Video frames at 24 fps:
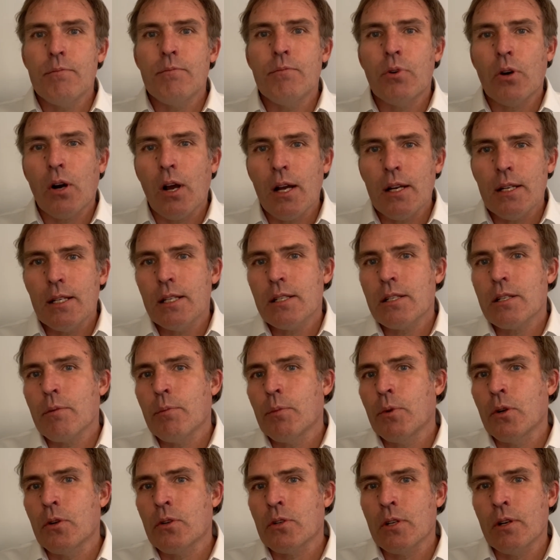broad
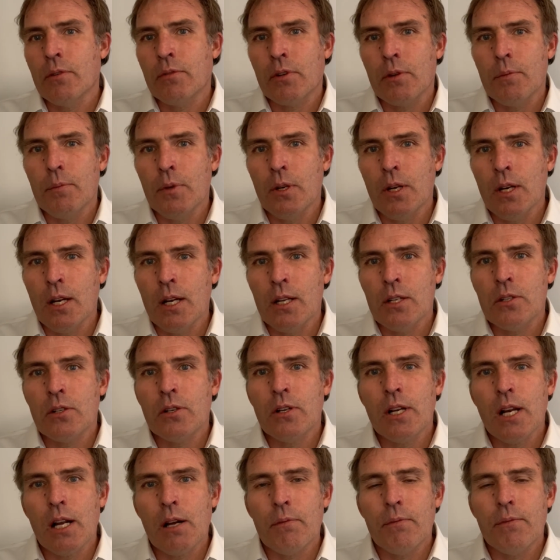distribution of communities
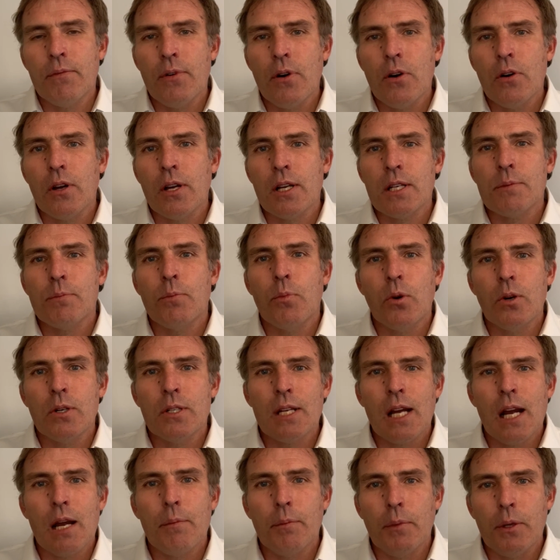could help focus more
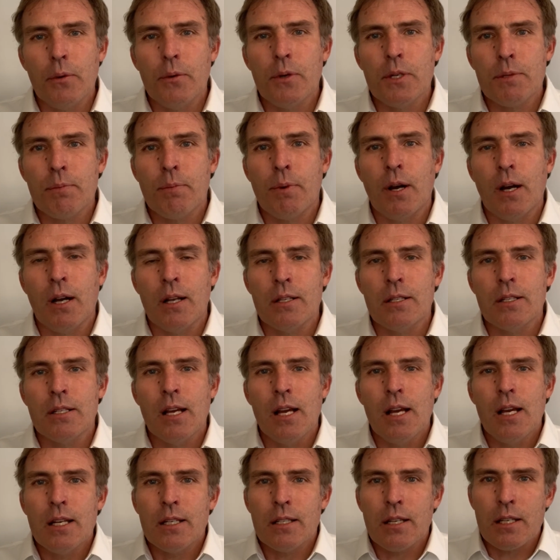timely response
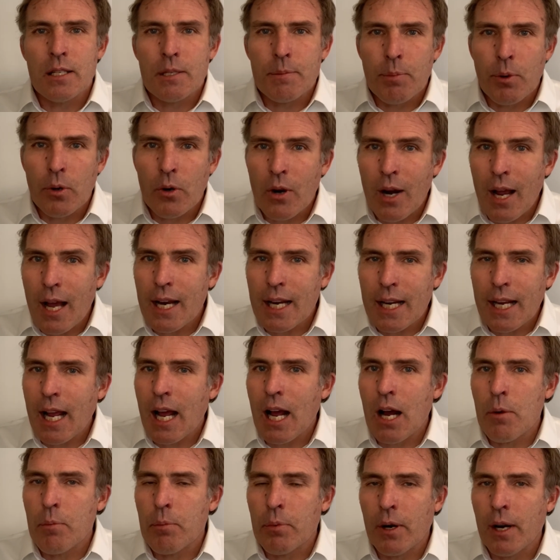to sporadic
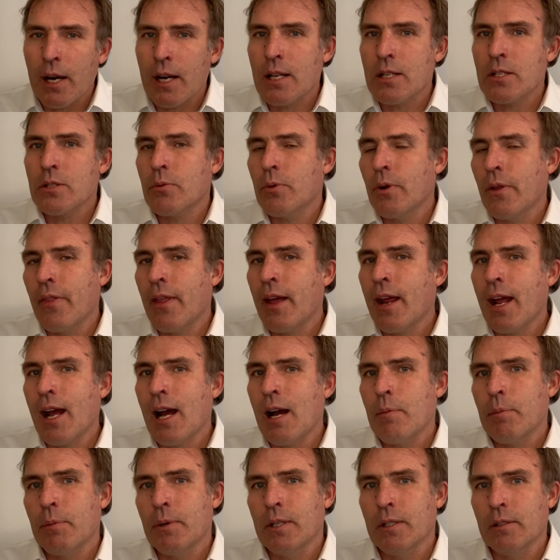outbreaks when they
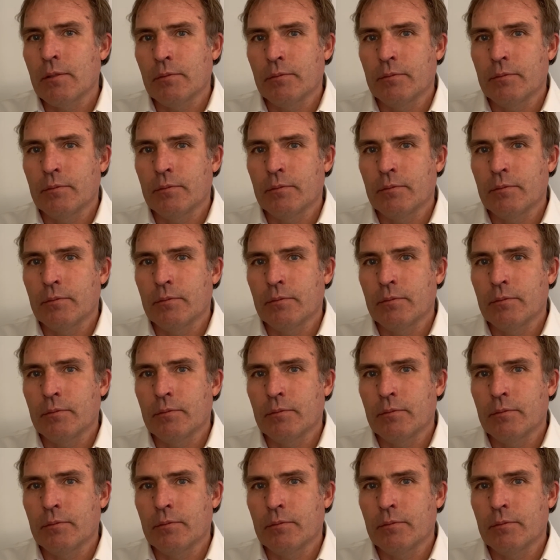happen.